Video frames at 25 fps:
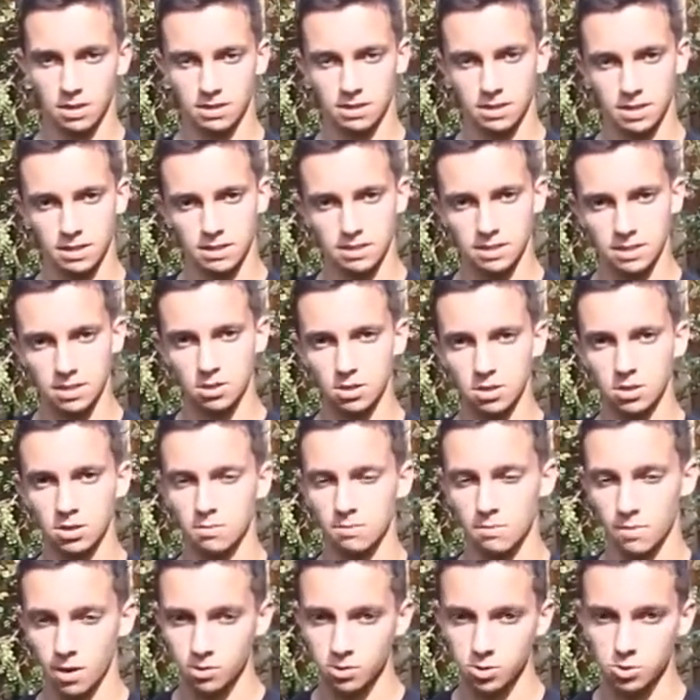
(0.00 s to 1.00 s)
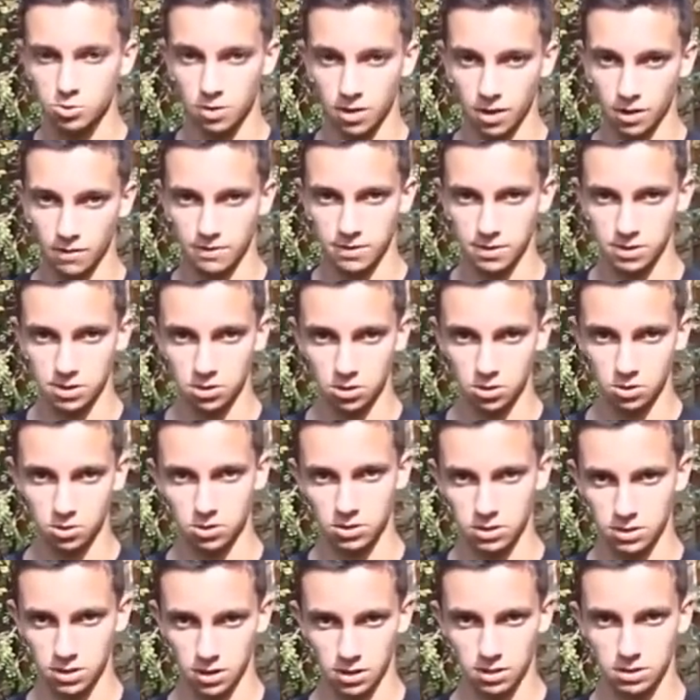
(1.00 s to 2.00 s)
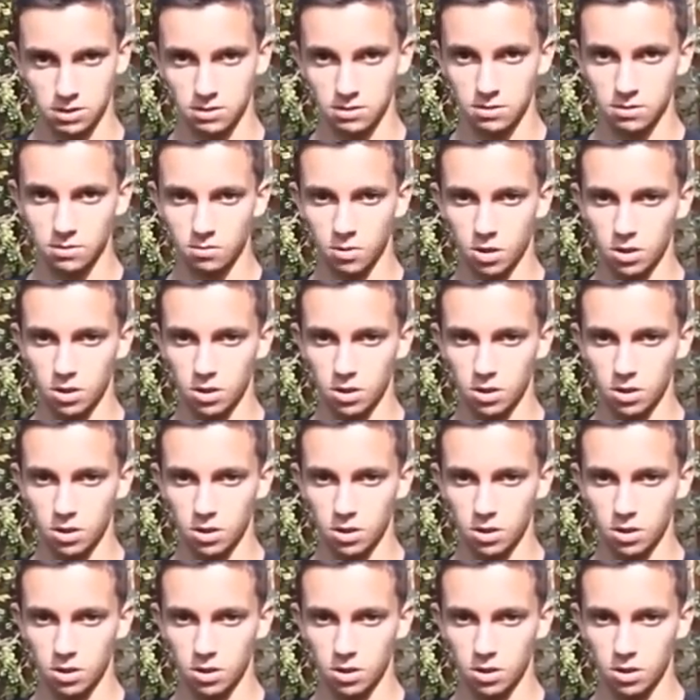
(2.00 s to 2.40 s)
is considered the most relevant search result,